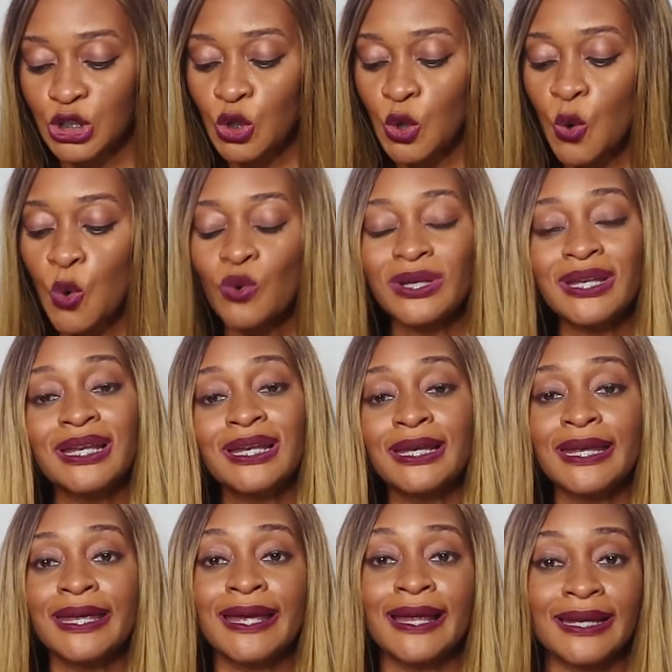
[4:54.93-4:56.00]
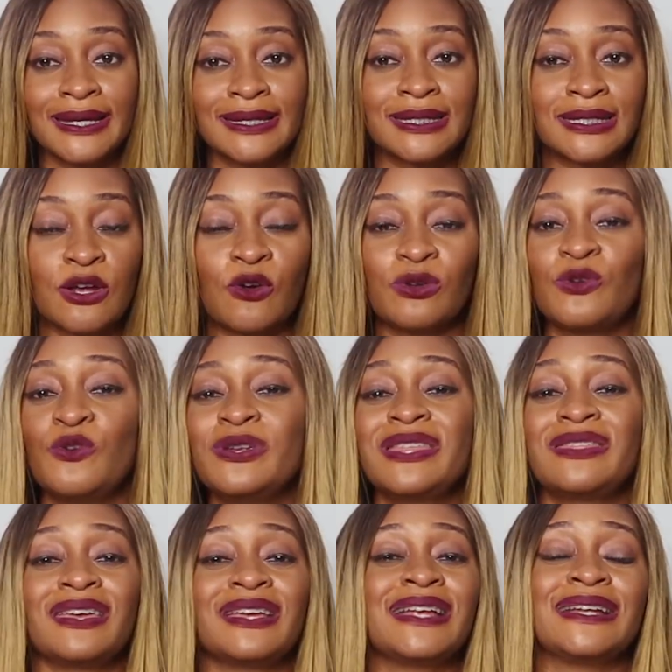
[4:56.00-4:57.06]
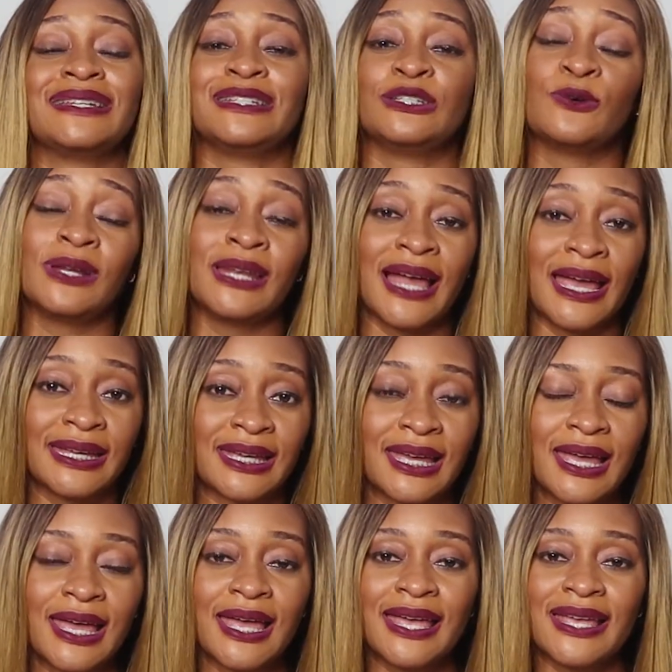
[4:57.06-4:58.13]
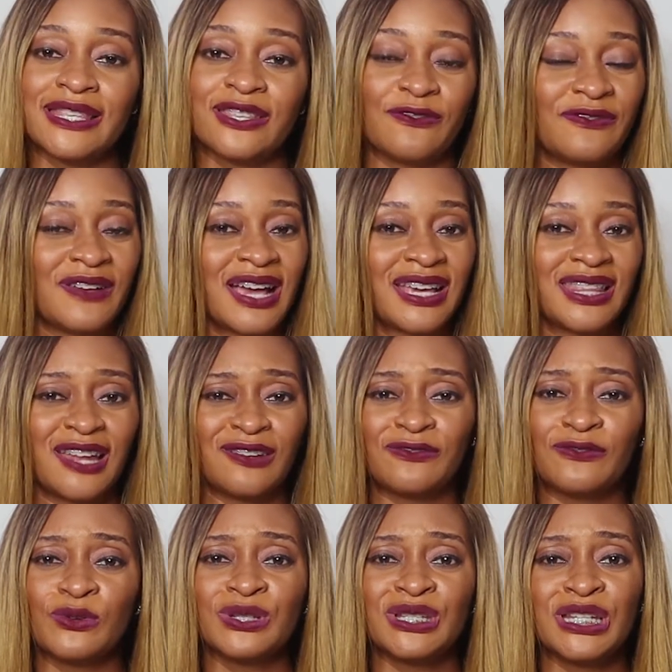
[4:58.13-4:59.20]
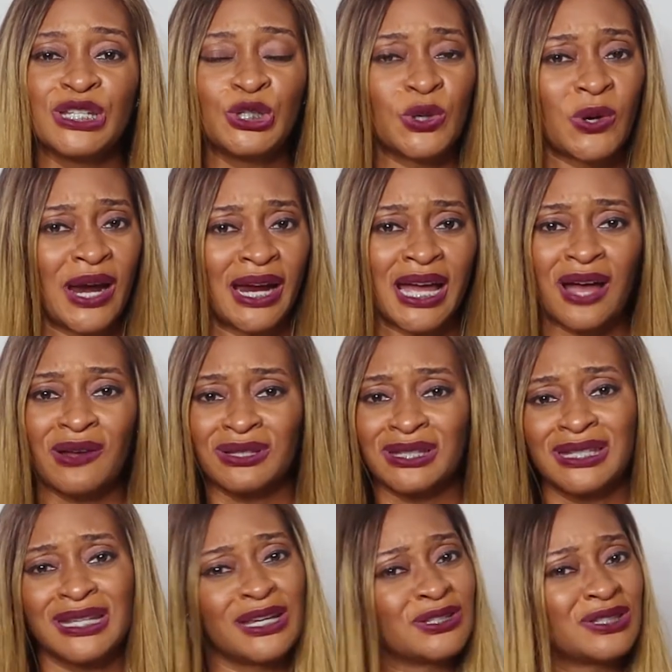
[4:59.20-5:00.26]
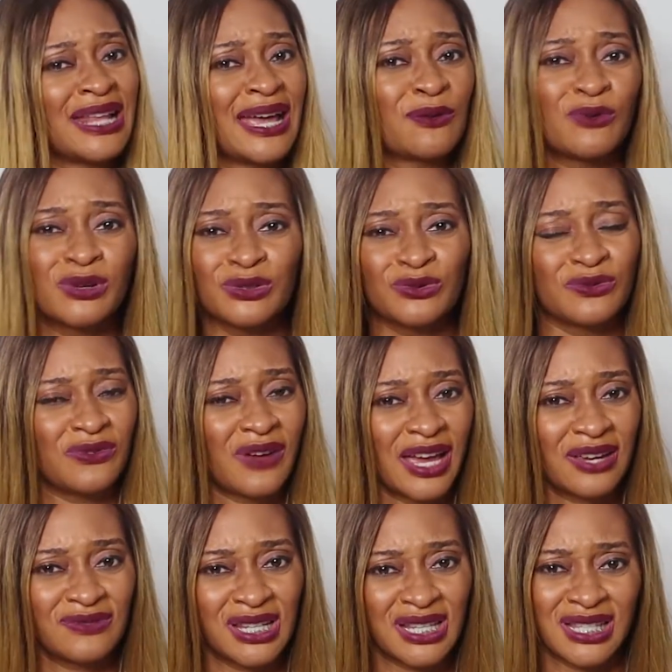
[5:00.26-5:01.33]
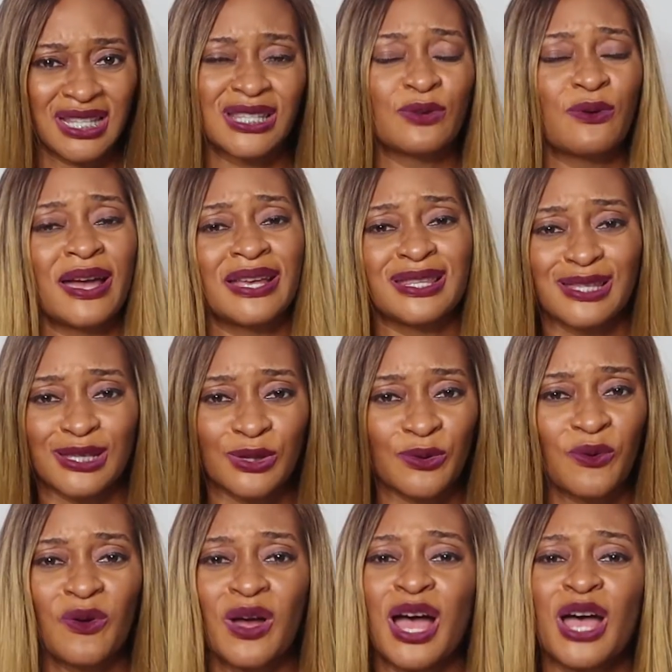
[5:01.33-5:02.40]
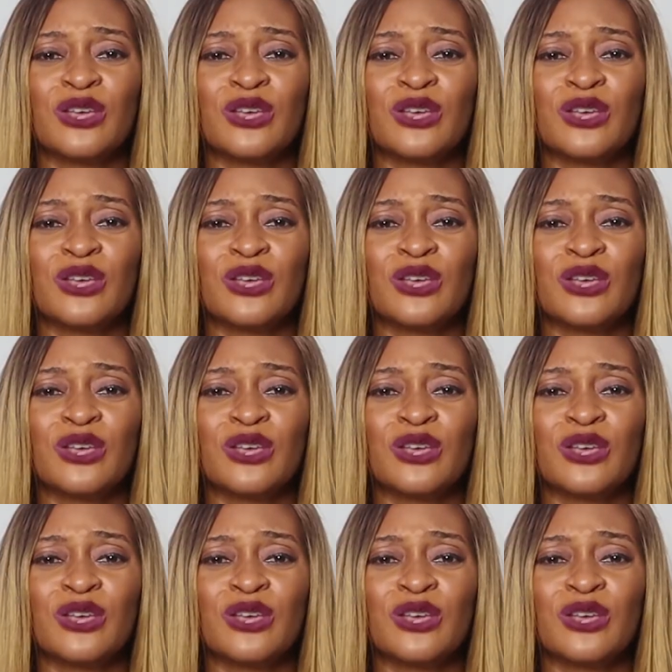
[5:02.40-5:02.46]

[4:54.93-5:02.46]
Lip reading: The only glitch or the only thing I did not like is the fact that funding your account takes like 1 to 5 days. It's quite slow.